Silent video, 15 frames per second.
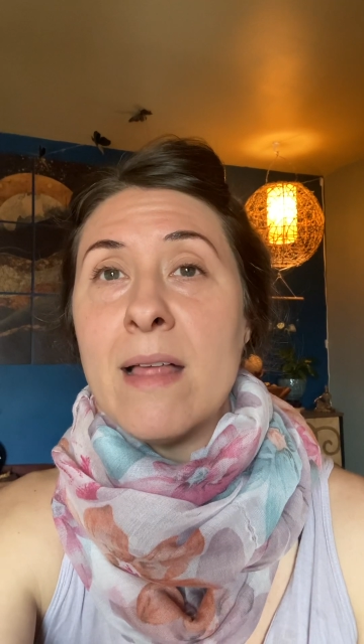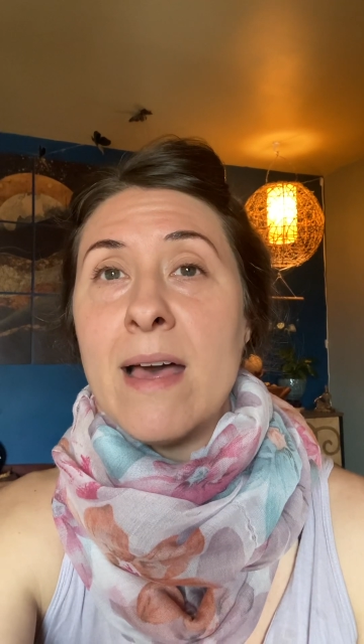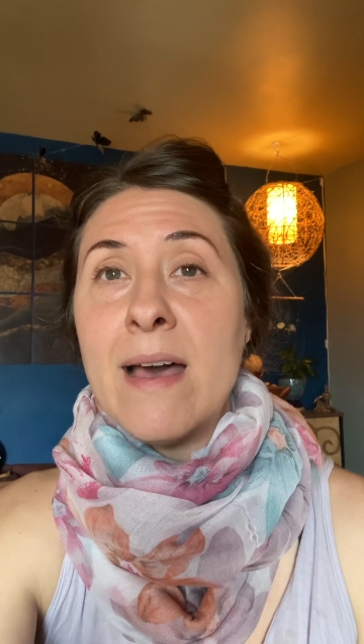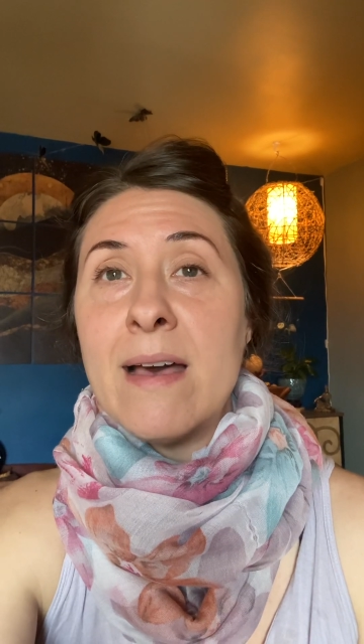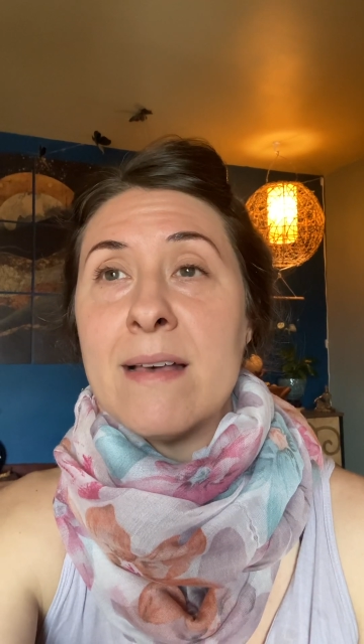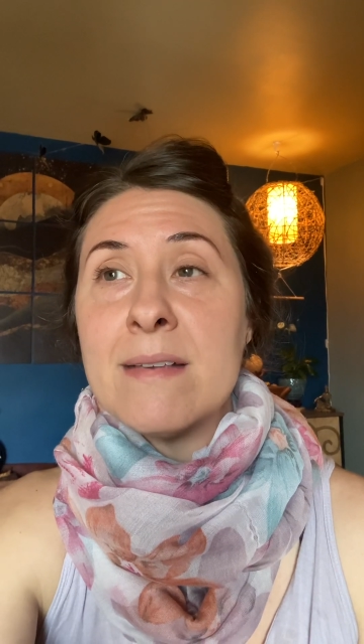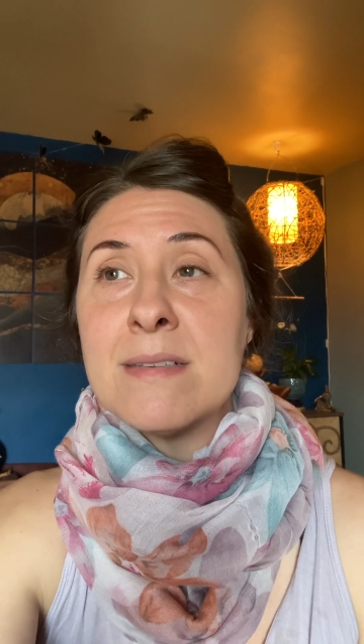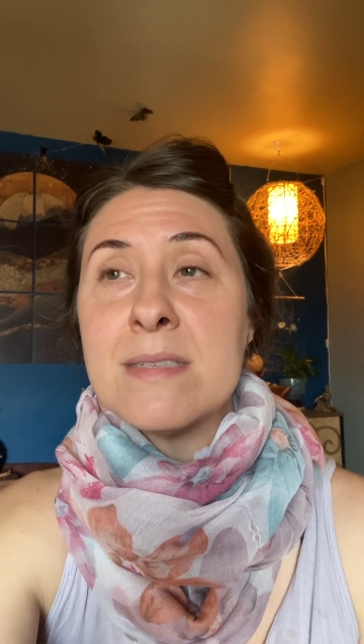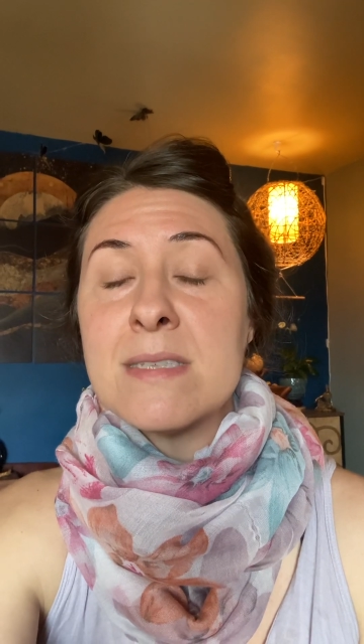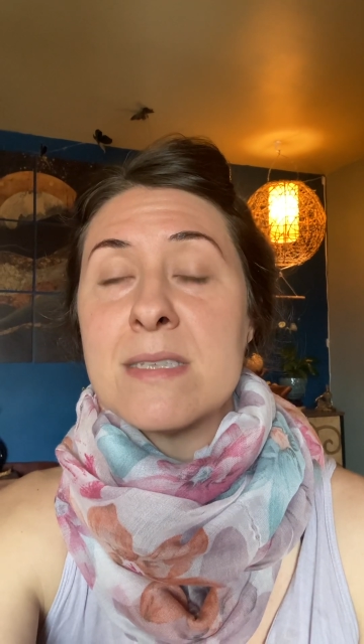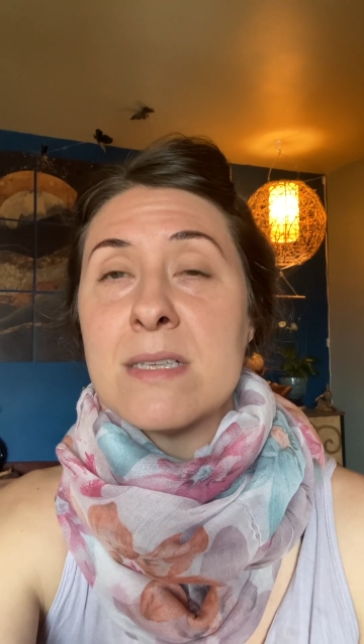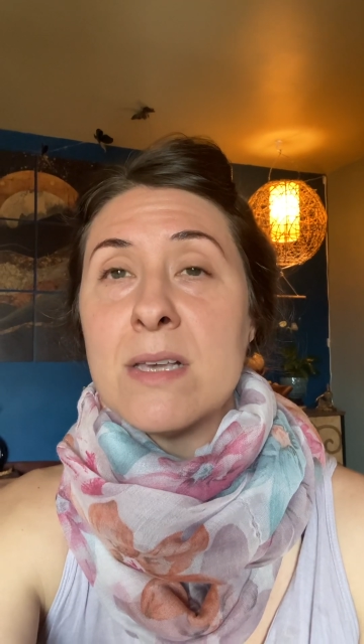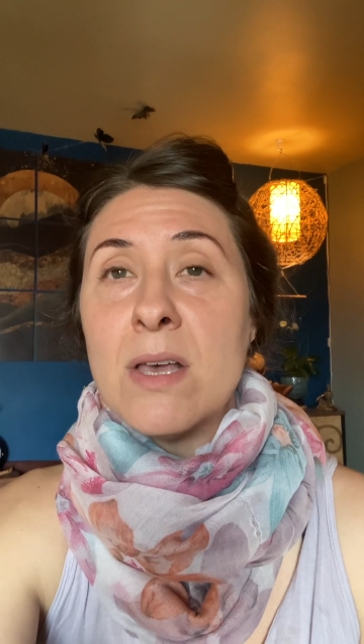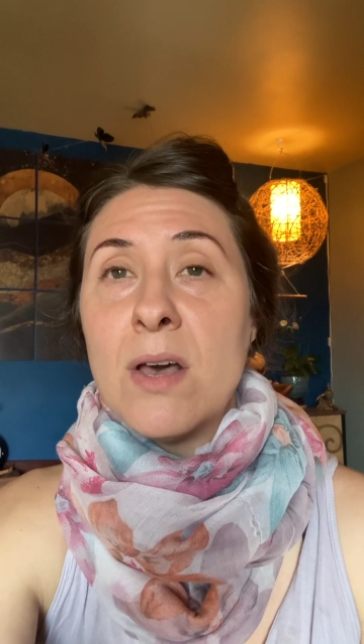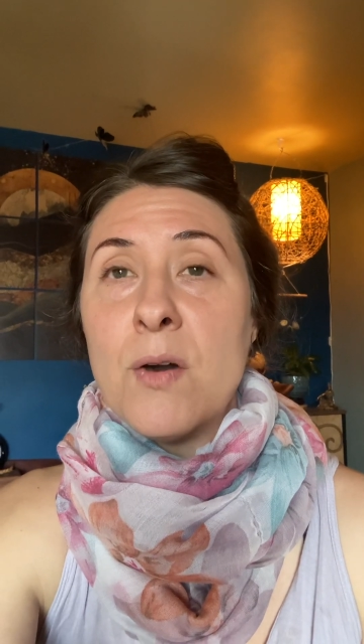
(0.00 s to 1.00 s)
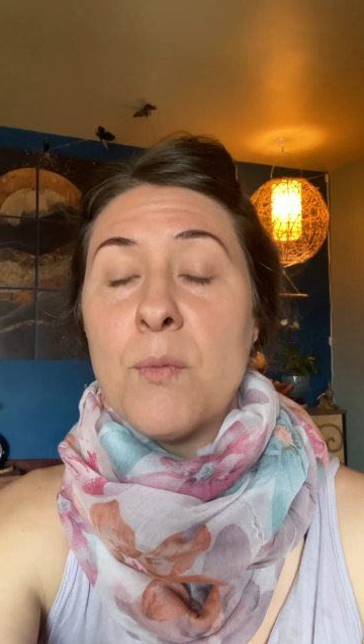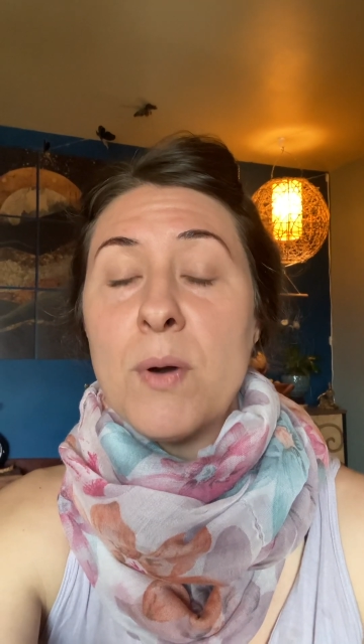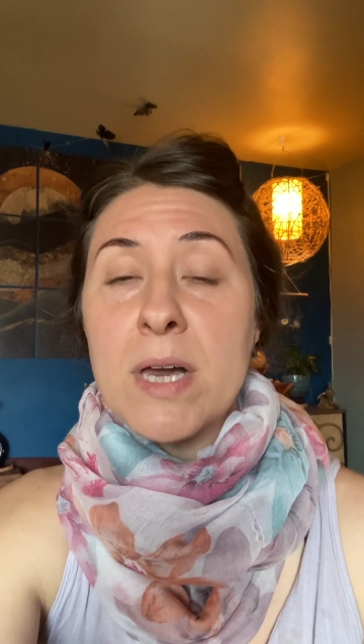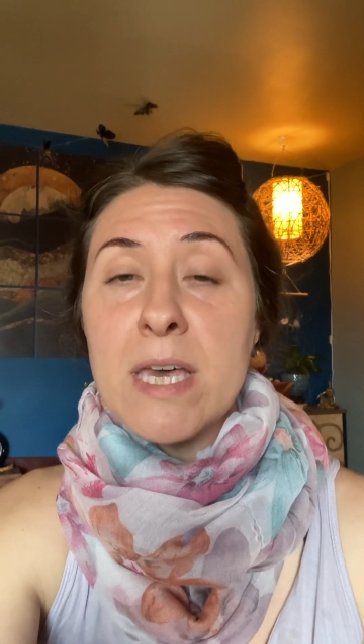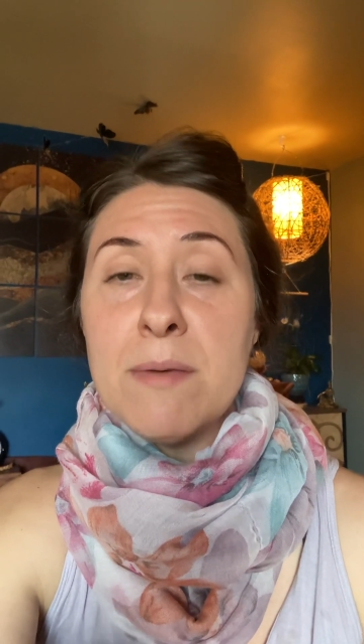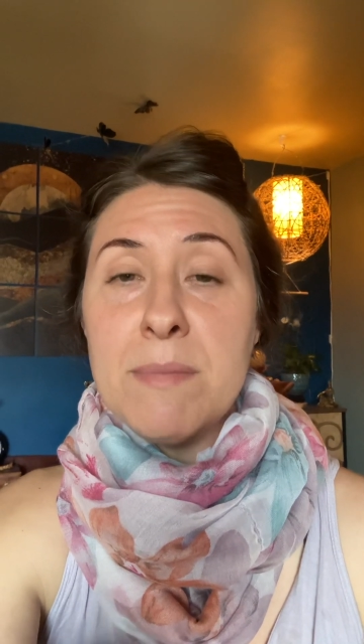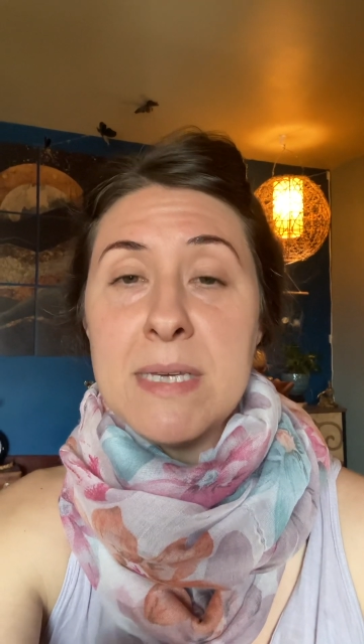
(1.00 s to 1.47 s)
as
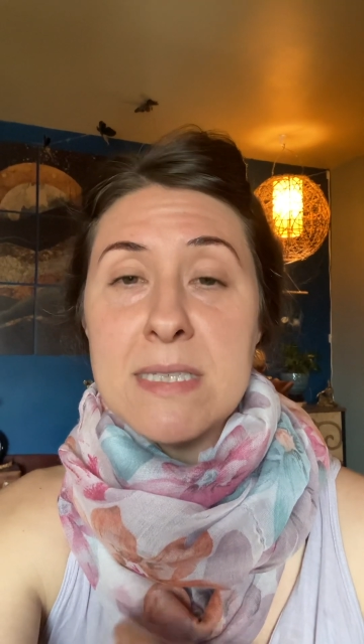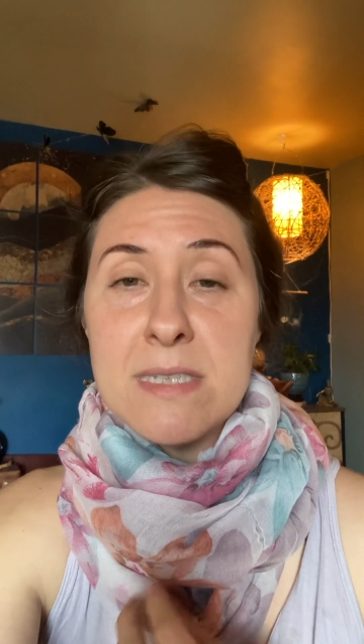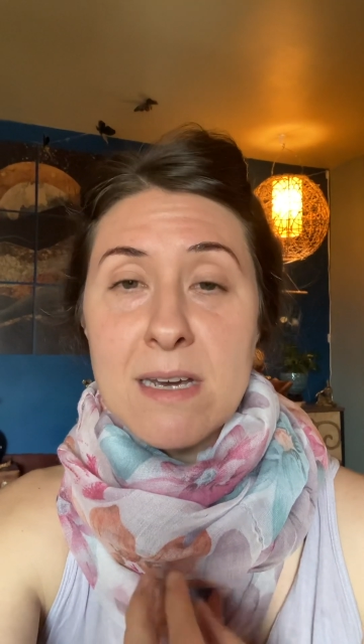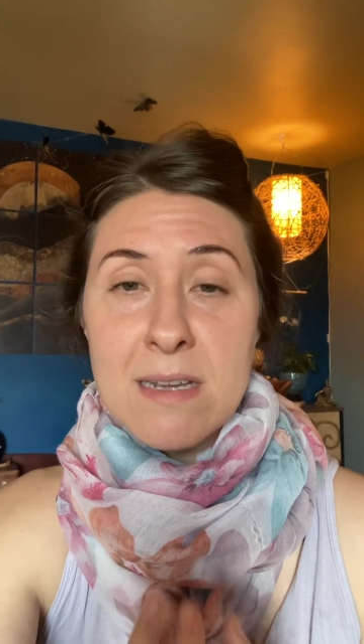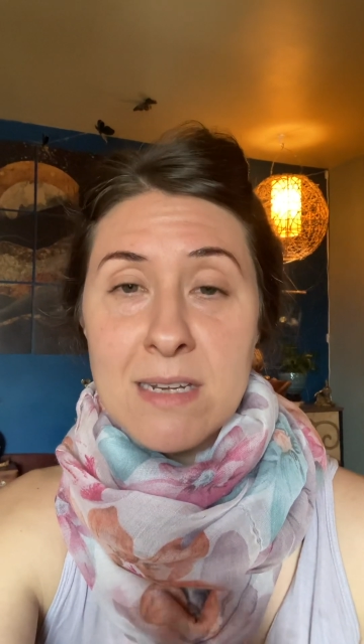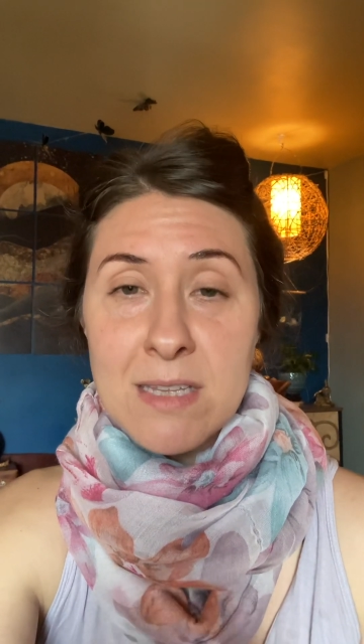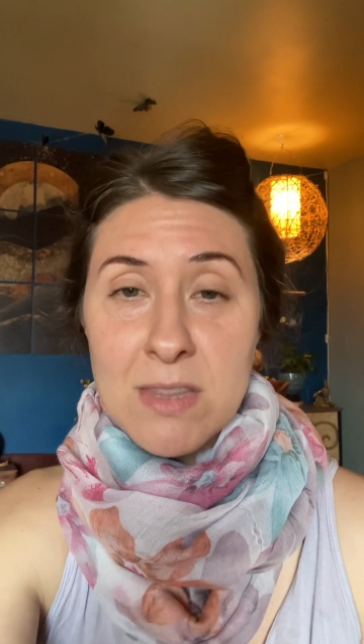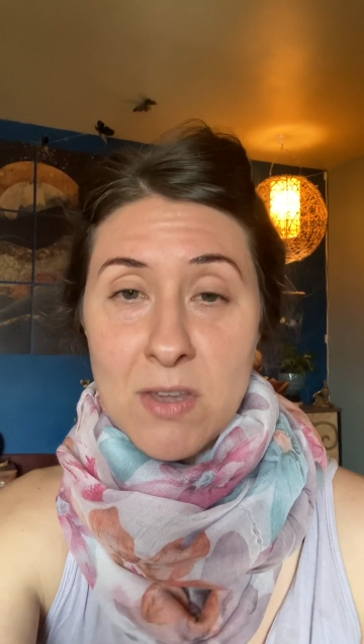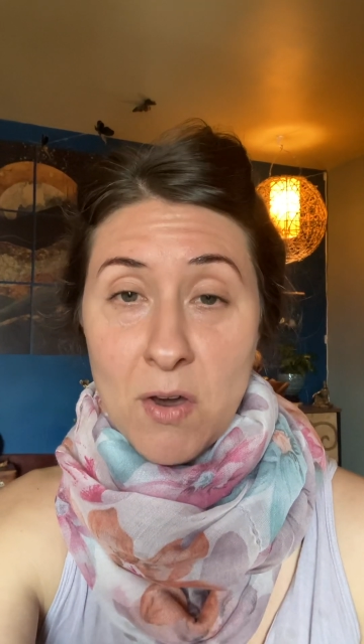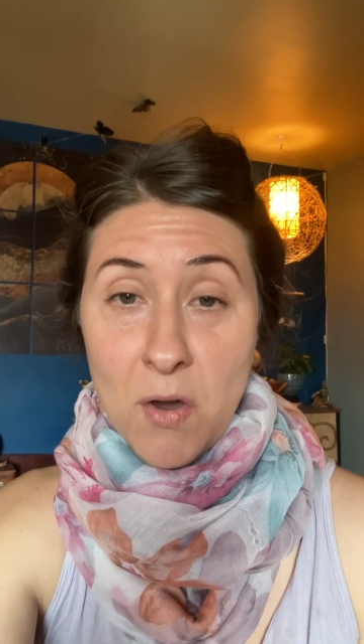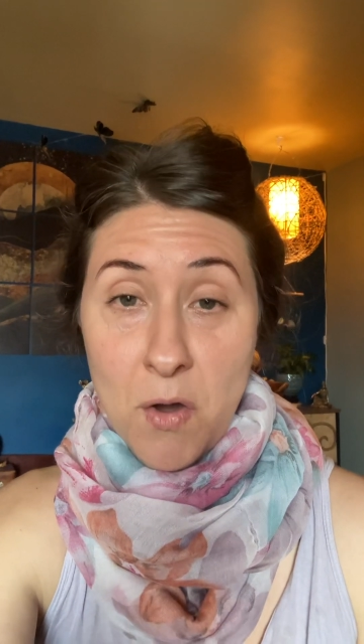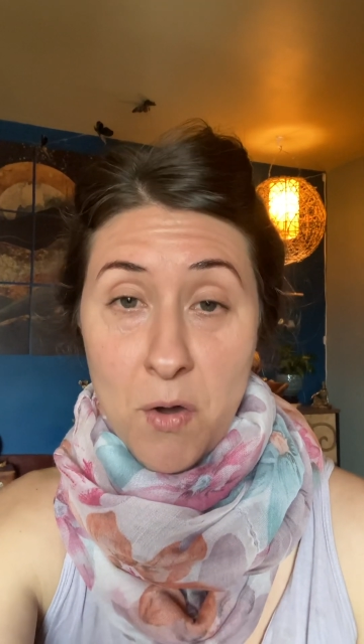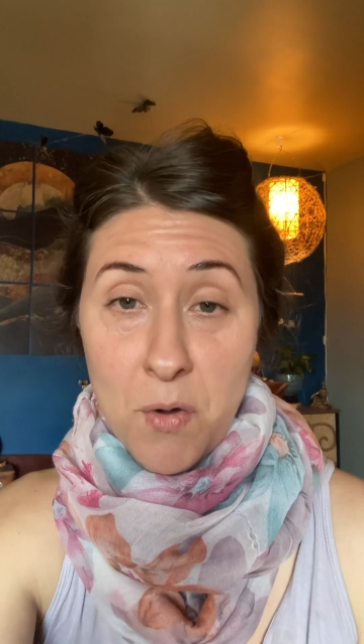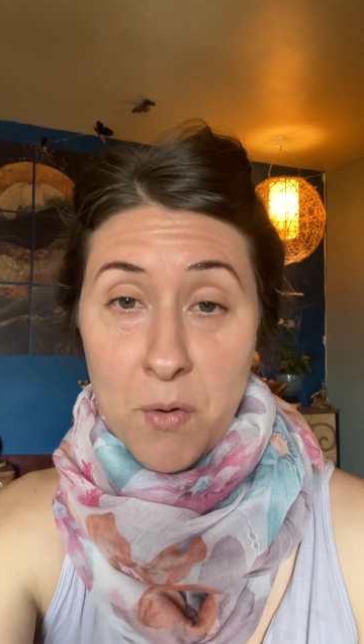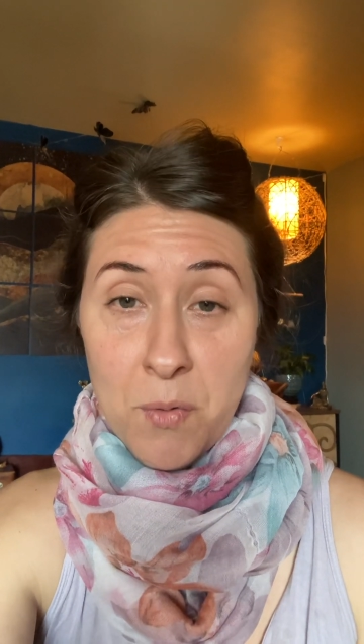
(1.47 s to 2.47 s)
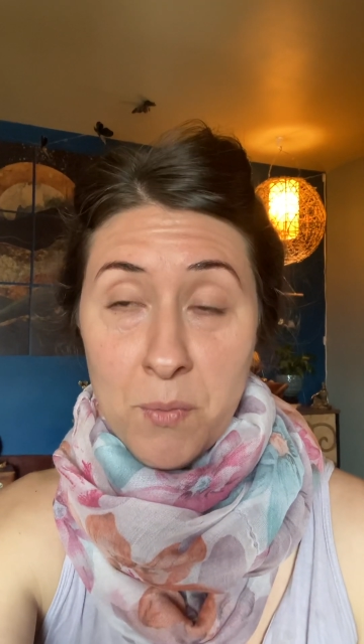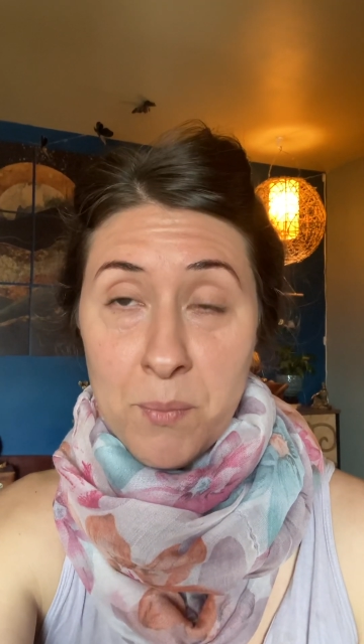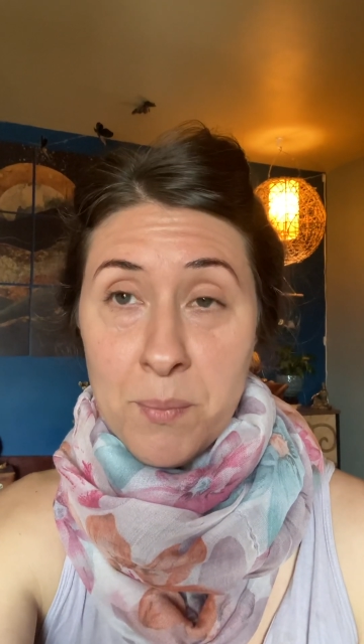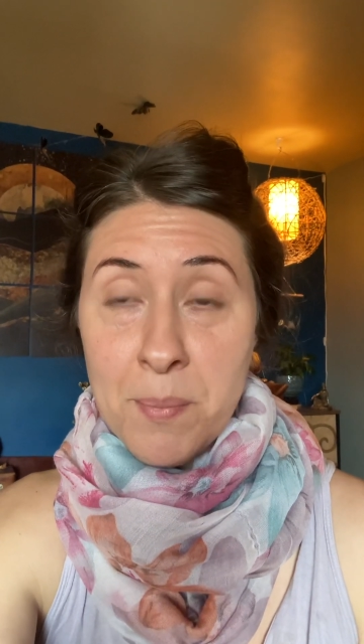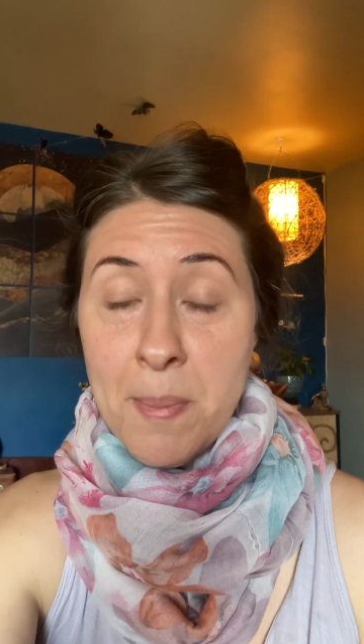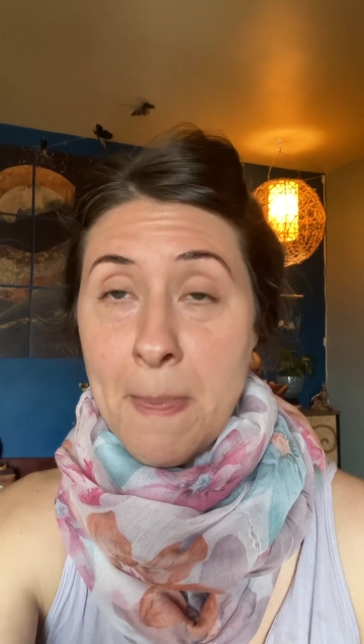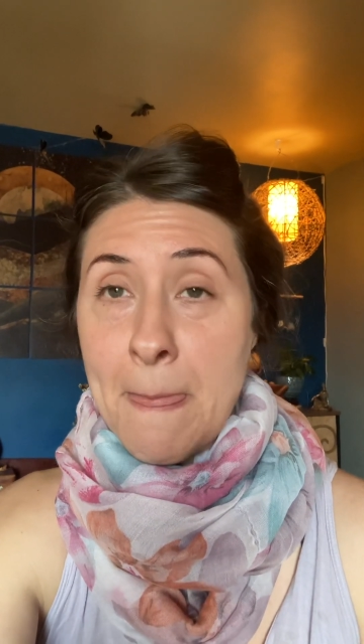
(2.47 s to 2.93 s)
what can be done in the
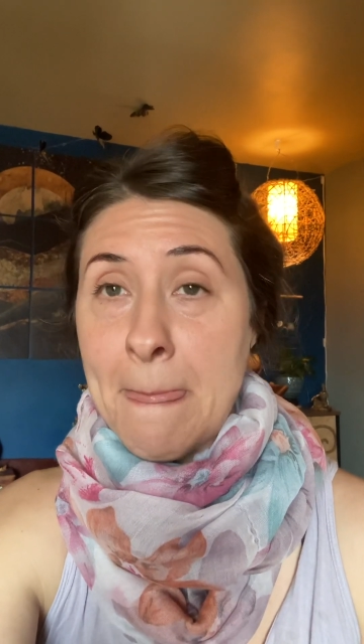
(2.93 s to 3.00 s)
home